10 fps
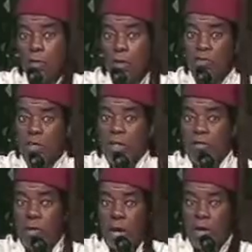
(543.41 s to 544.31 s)
understand
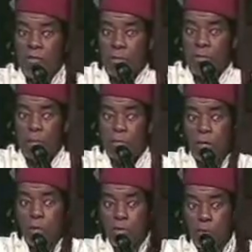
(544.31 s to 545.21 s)
these concepts that I'm
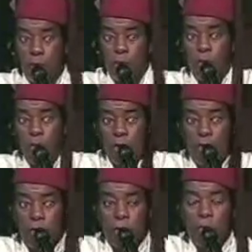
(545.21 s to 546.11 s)
telling you for
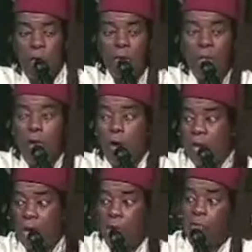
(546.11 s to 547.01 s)
correction are
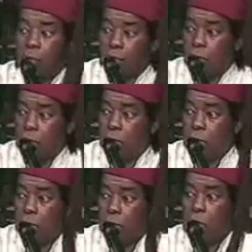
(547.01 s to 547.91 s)
ancient.
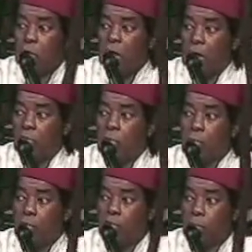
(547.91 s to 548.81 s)
They're ancient
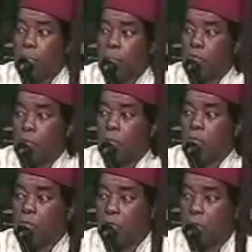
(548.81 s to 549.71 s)
principles
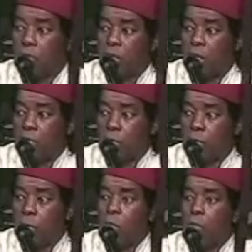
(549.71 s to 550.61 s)
of civilization
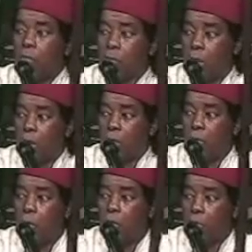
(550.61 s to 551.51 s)
from the great
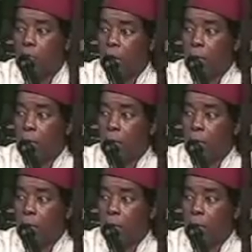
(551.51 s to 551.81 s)
law of the great